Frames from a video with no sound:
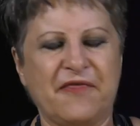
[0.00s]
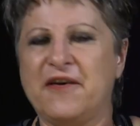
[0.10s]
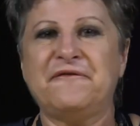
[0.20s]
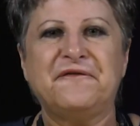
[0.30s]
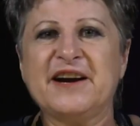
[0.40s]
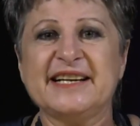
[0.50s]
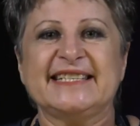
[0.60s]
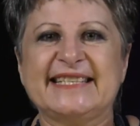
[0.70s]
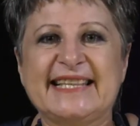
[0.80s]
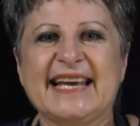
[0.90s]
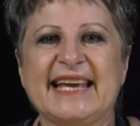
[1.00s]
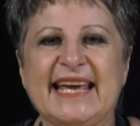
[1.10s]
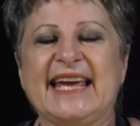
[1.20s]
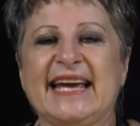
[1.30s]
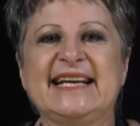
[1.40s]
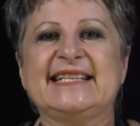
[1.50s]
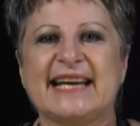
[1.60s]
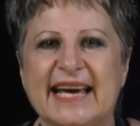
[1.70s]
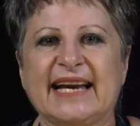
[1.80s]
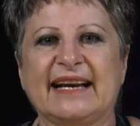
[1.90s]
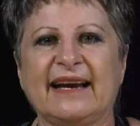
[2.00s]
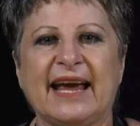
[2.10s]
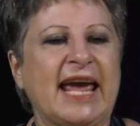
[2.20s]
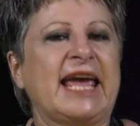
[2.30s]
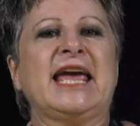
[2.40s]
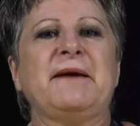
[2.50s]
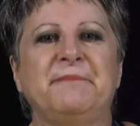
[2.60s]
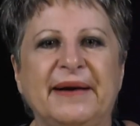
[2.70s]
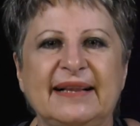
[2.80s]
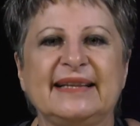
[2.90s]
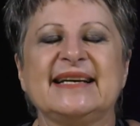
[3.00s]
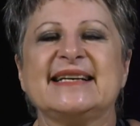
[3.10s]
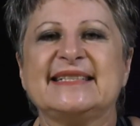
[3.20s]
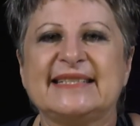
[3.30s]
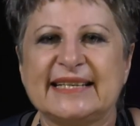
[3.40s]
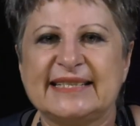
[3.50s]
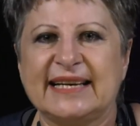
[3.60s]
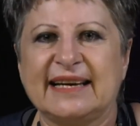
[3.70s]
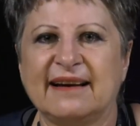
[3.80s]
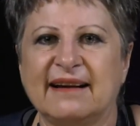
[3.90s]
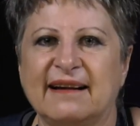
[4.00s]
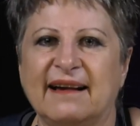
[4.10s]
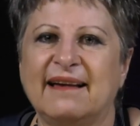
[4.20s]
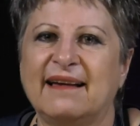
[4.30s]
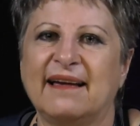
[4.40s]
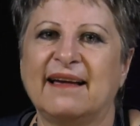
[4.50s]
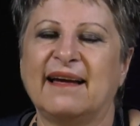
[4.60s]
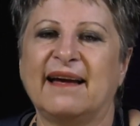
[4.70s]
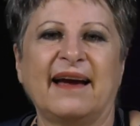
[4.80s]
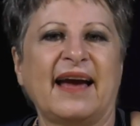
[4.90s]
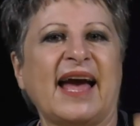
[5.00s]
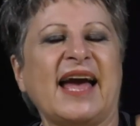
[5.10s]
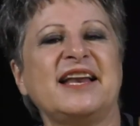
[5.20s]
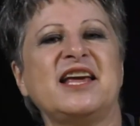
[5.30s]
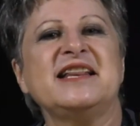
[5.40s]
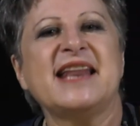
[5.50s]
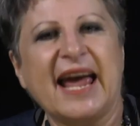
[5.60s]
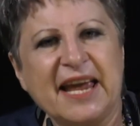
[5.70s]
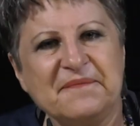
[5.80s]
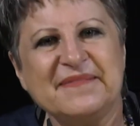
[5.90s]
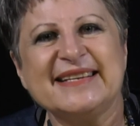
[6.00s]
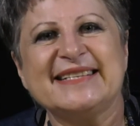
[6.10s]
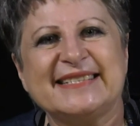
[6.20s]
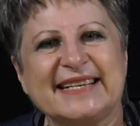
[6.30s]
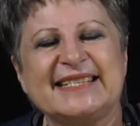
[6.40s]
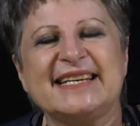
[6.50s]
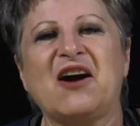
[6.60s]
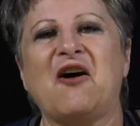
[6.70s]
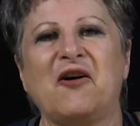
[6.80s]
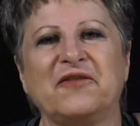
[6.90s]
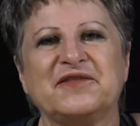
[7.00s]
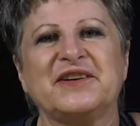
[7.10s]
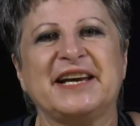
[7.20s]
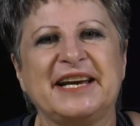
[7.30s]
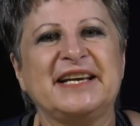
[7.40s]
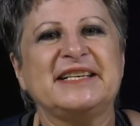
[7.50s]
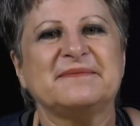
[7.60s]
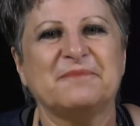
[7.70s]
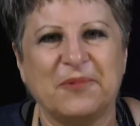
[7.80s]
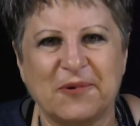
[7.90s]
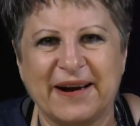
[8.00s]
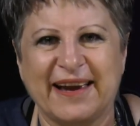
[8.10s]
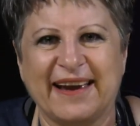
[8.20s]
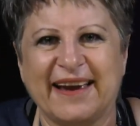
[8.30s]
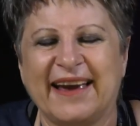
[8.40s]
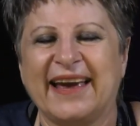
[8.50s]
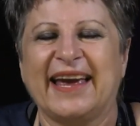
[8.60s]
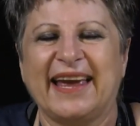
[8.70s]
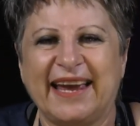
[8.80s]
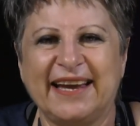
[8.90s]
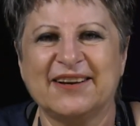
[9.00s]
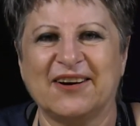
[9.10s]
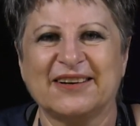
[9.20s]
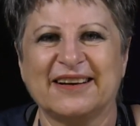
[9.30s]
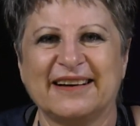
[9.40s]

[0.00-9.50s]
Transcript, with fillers: The first thing he did, he built a city, and he named the city after his boy Enoch.